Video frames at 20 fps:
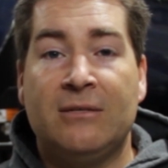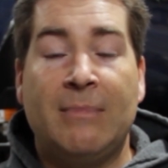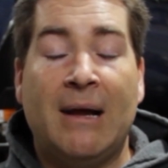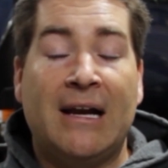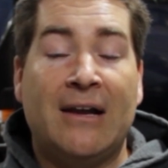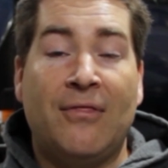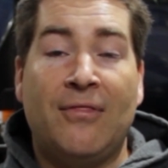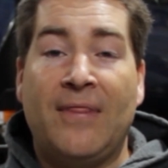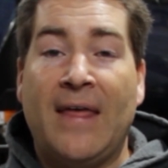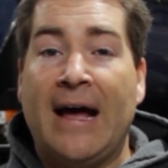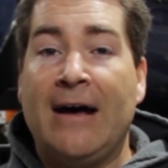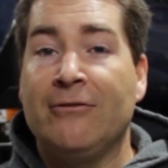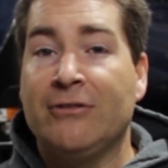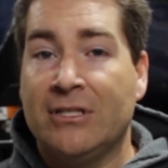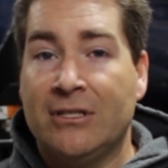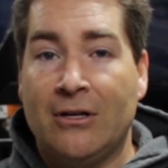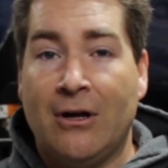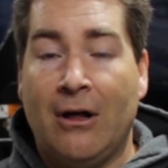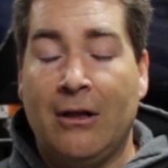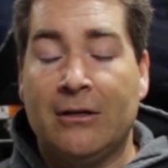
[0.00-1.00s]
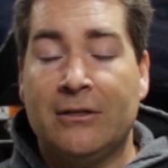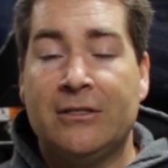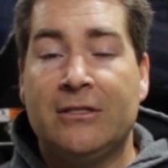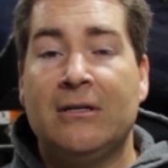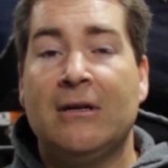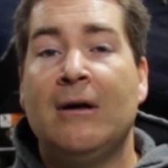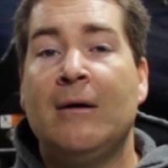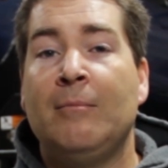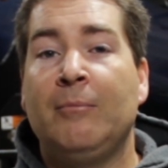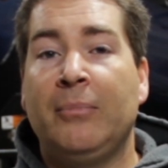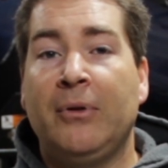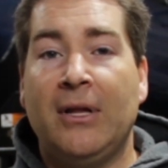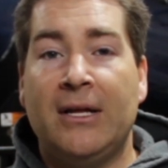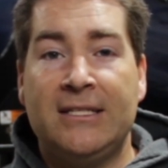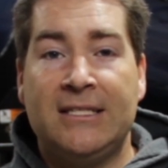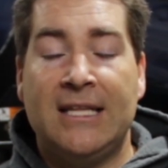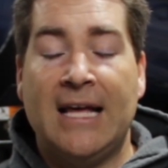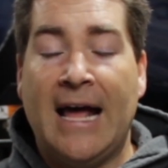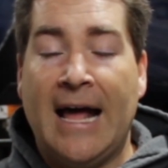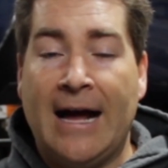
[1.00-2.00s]
is about $1,000
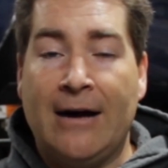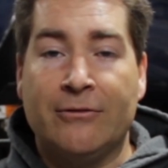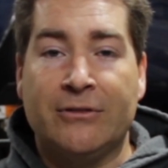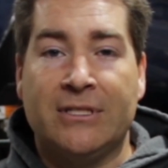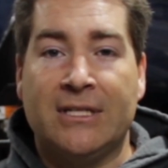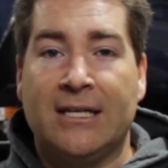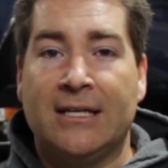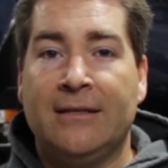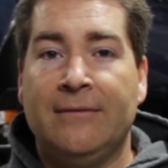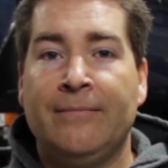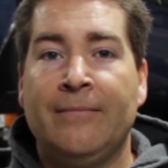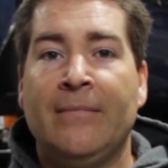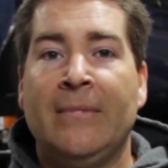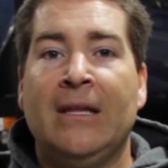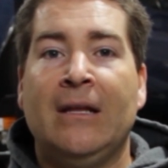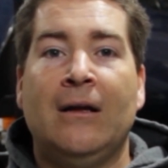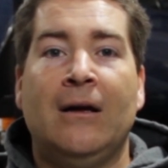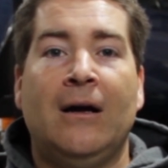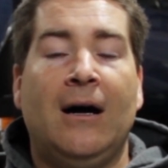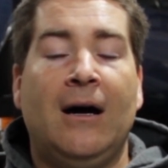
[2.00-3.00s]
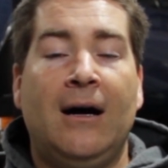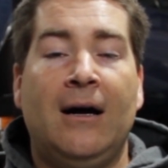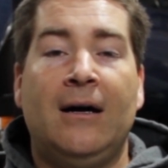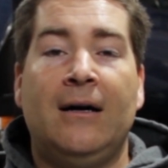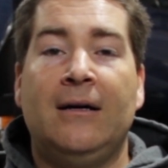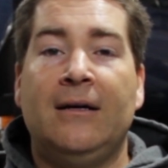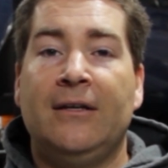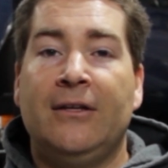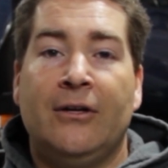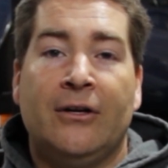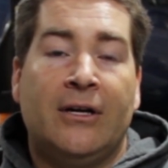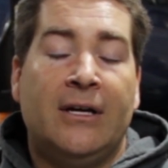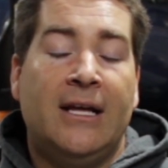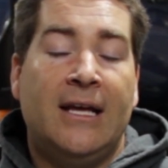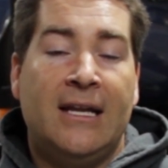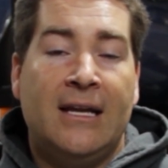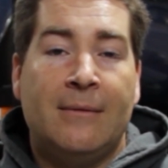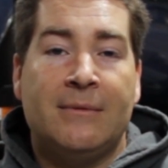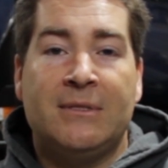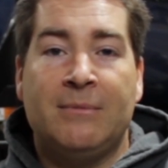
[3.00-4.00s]
plus the housing. You're going
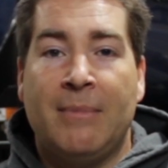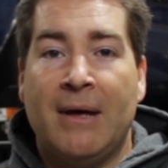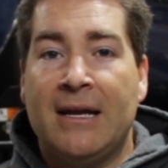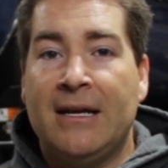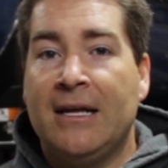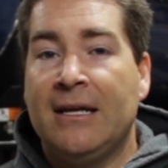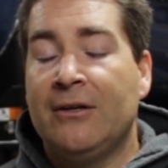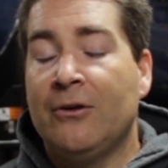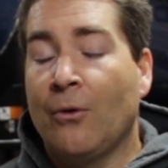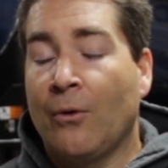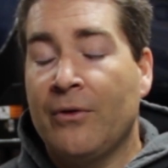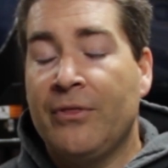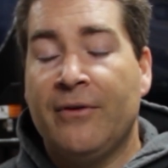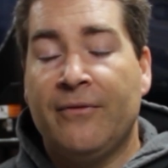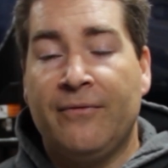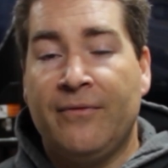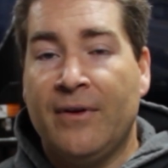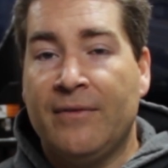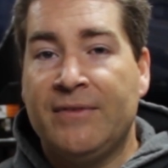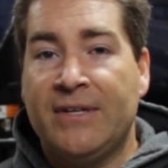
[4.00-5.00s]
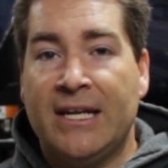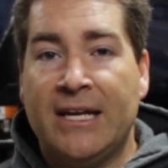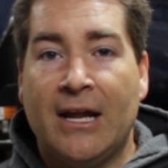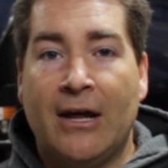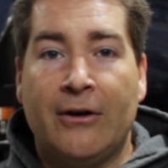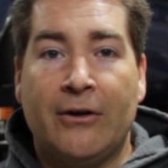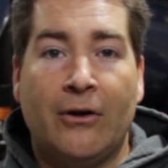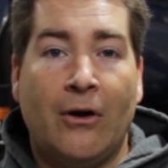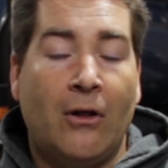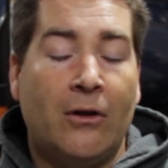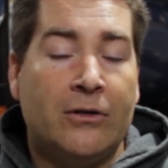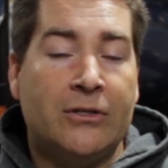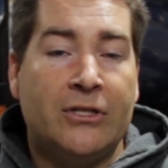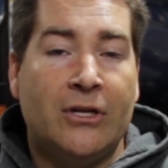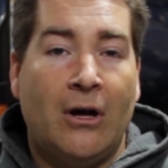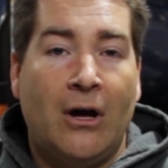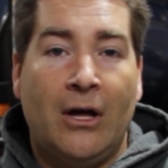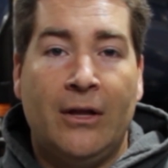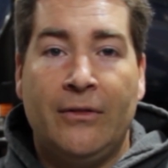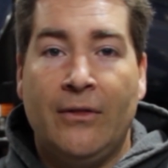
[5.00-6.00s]
to end up spending north of
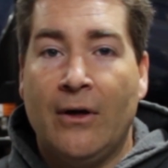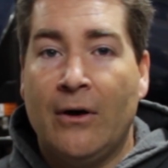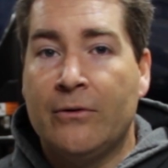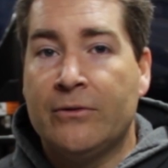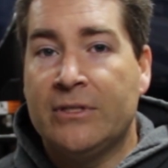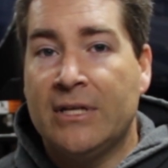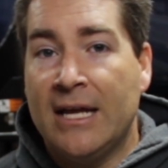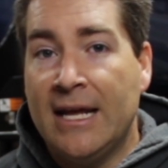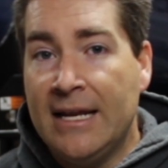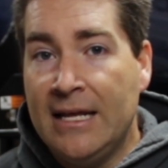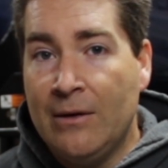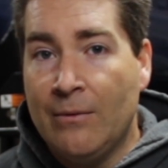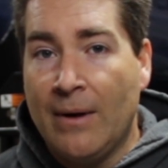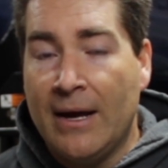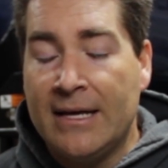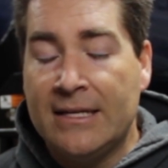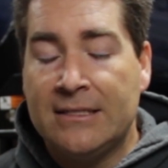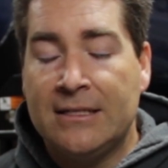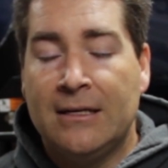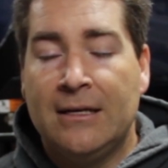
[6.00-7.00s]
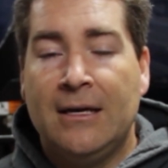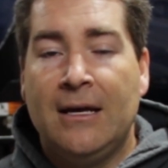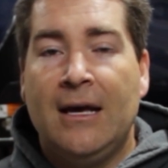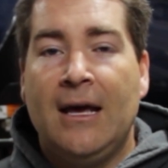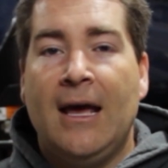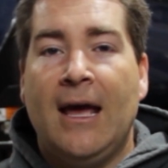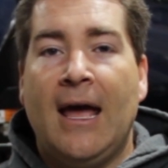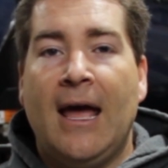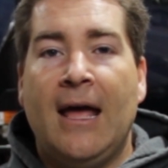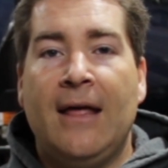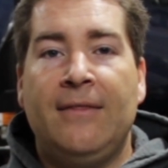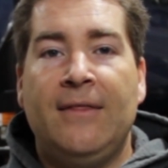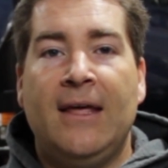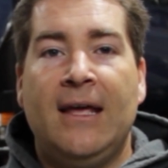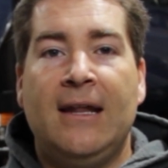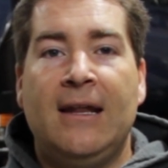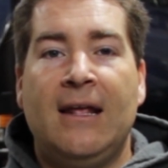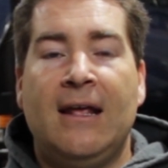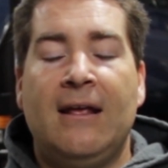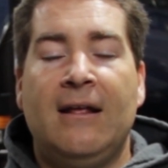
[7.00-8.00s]
$1,500 on those anyways. And
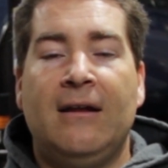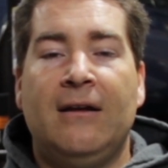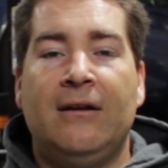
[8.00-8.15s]
then